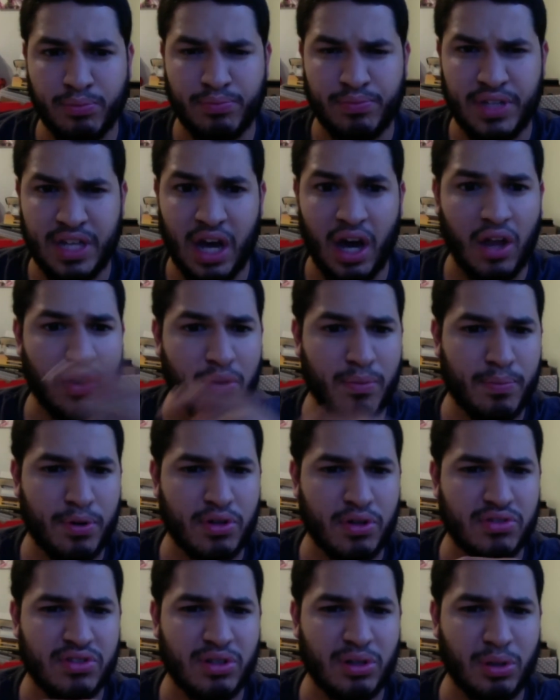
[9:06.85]
the other
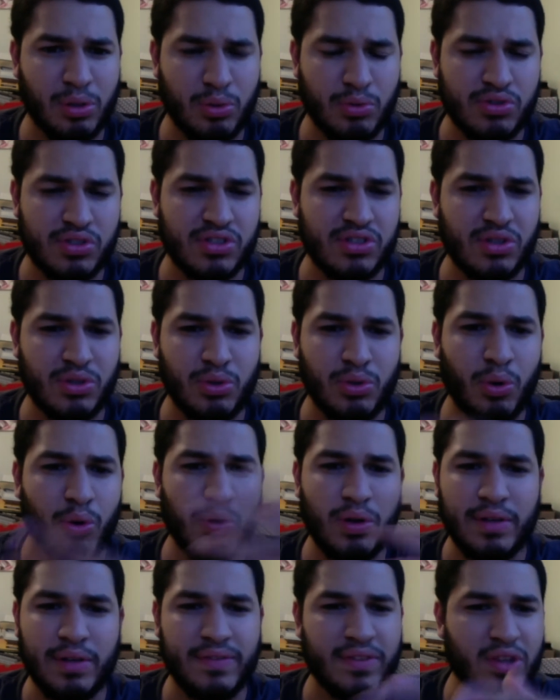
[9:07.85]
person loses the
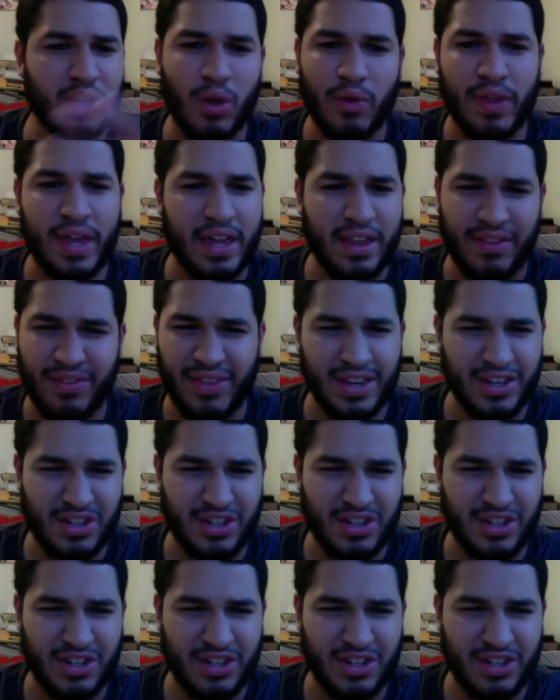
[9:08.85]
duel even though they